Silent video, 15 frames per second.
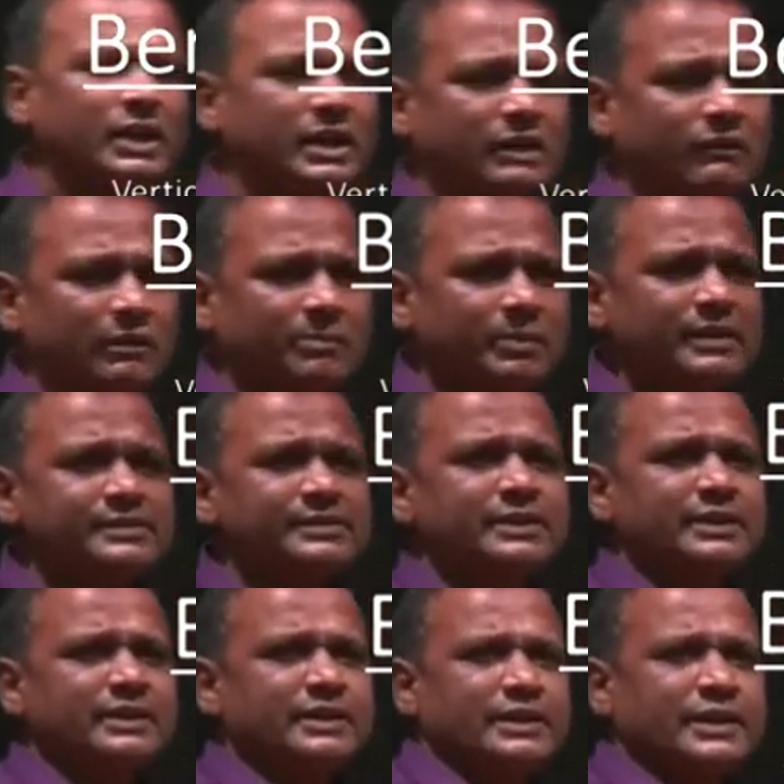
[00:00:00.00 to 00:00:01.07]
T1 plus
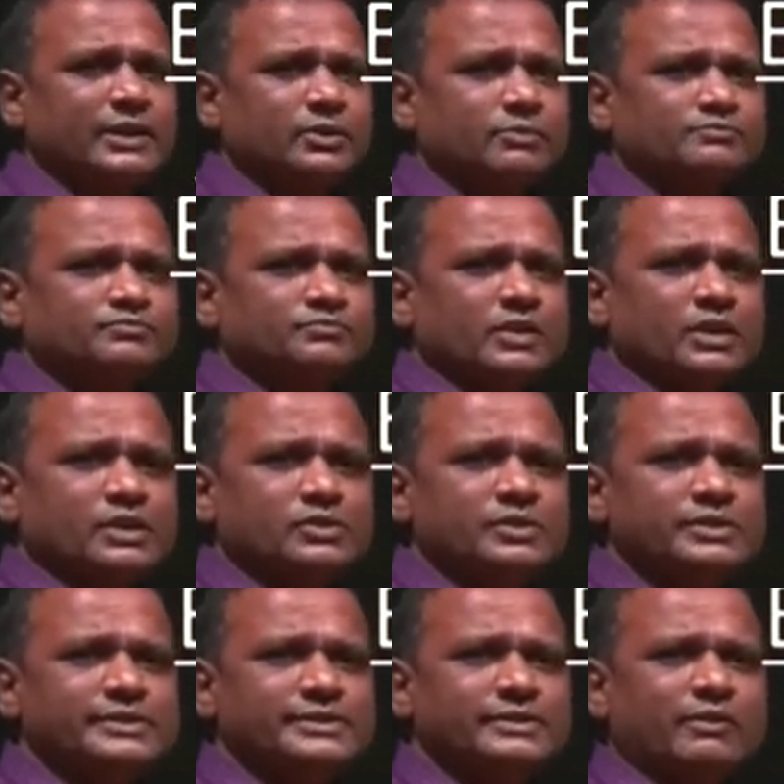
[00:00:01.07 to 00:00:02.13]
T2. So
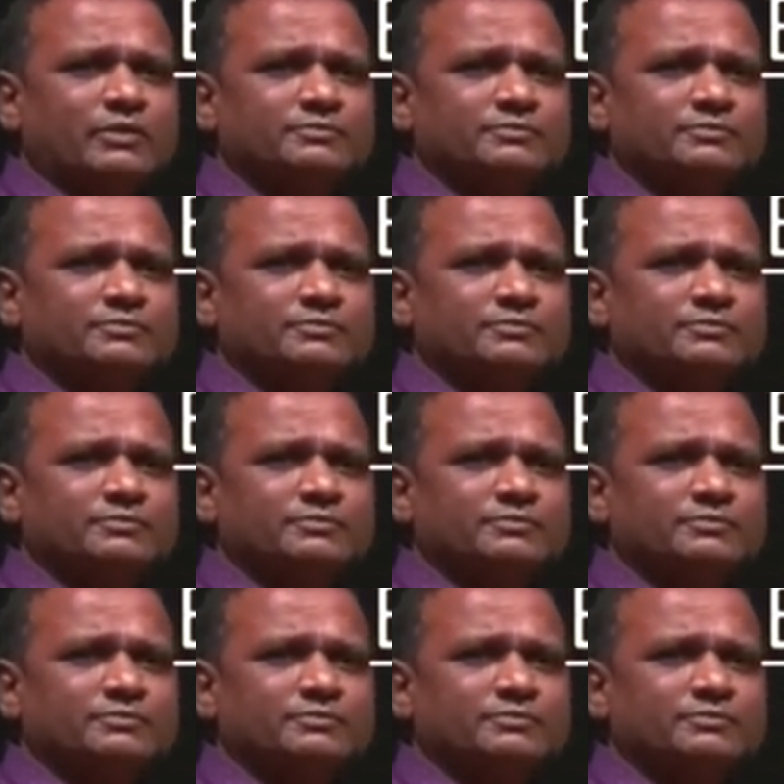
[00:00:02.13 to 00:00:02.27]
this is the one.